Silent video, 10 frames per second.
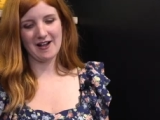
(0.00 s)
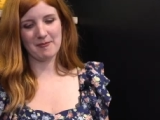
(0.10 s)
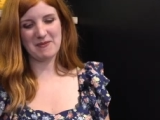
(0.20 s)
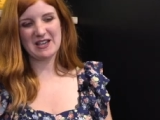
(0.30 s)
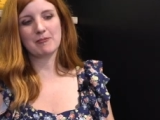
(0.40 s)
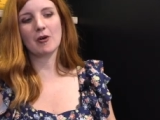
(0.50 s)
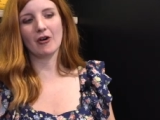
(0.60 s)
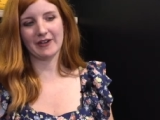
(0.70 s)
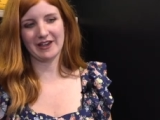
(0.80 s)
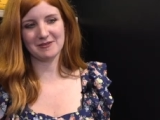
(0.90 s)
a big
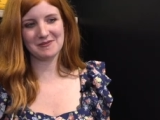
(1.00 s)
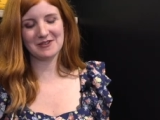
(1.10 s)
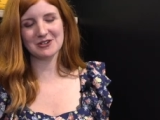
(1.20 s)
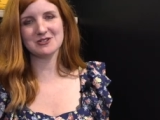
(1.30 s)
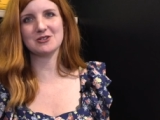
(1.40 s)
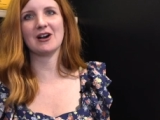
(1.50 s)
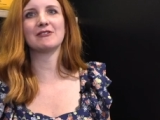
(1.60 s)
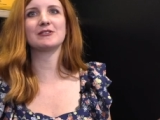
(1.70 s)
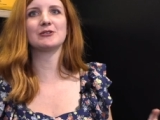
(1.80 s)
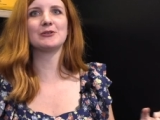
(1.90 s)
blockade because you
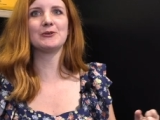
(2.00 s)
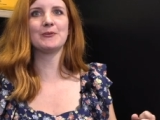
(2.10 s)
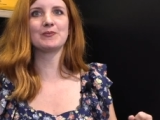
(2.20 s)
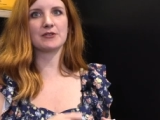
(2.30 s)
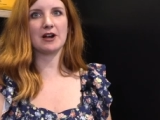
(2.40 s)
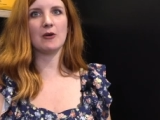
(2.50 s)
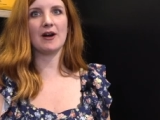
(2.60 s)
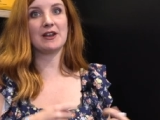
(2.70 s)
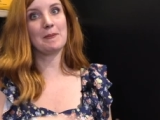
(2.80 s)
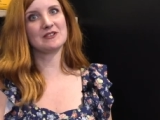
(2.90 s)
have to draw
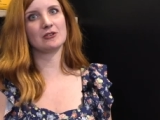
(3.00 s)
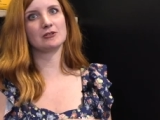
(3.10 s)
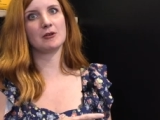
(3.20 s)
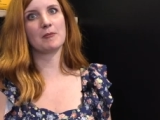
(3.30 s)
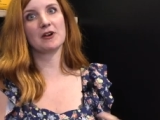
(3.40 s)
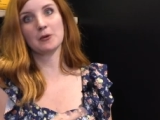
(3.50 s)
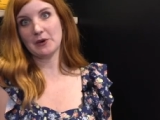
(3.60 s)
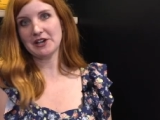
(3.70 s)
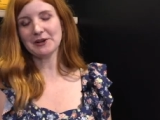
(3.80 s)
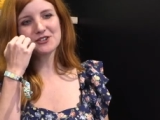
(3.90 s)
an episode per week.